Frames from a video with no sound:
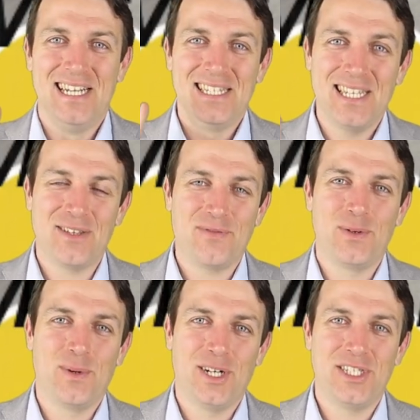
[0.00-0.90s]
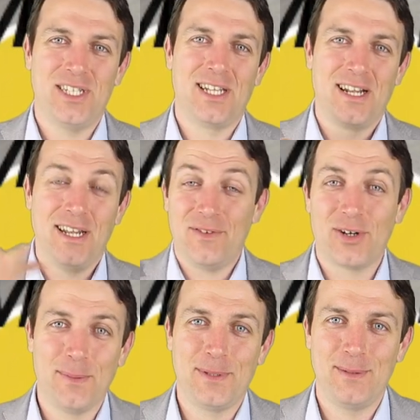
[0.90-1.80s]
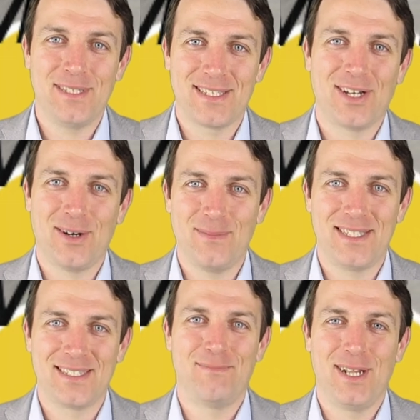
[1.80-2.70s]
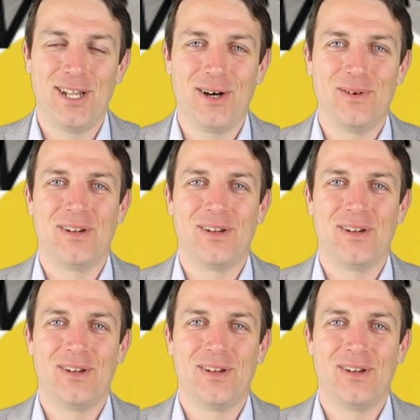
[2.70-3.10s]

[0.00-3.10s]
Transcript: Thank you for watching. Leave your optimist comments below.